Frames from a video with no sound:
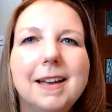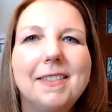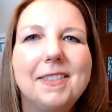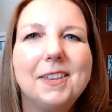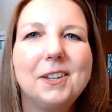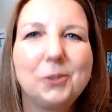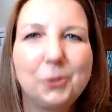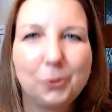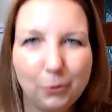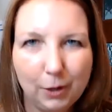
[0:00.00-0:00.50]
The
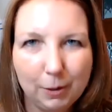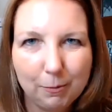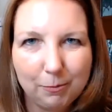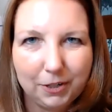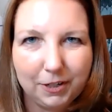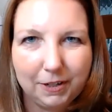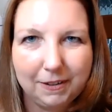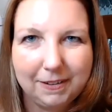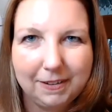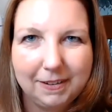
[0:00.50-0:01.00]

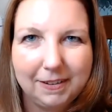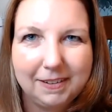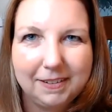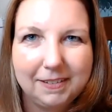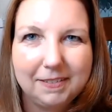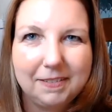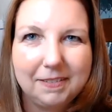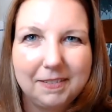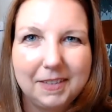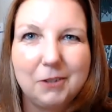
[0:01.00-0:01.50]
script
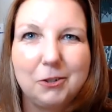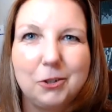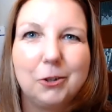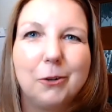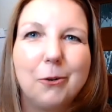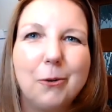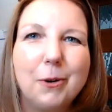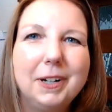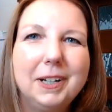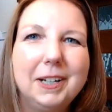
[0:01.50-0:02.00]
that you're
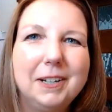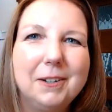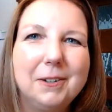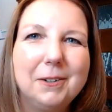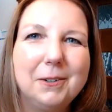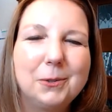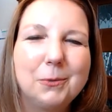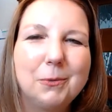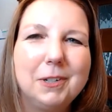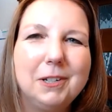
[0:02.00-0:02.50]
going to
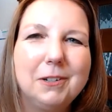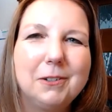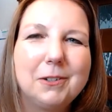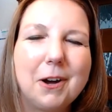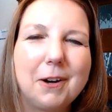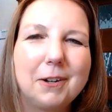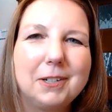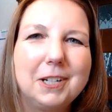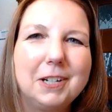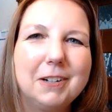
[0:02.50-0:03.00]
use when you
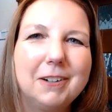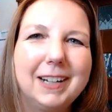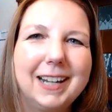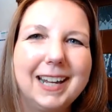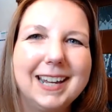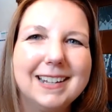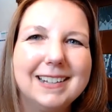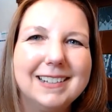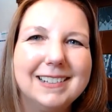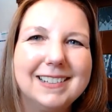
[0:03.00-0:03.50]
talk to your
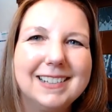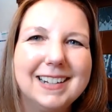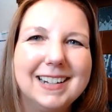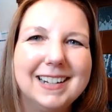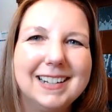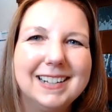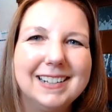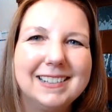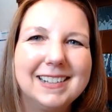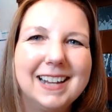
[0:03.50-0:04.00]
kids
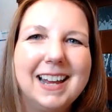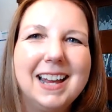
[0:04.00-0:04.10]
is,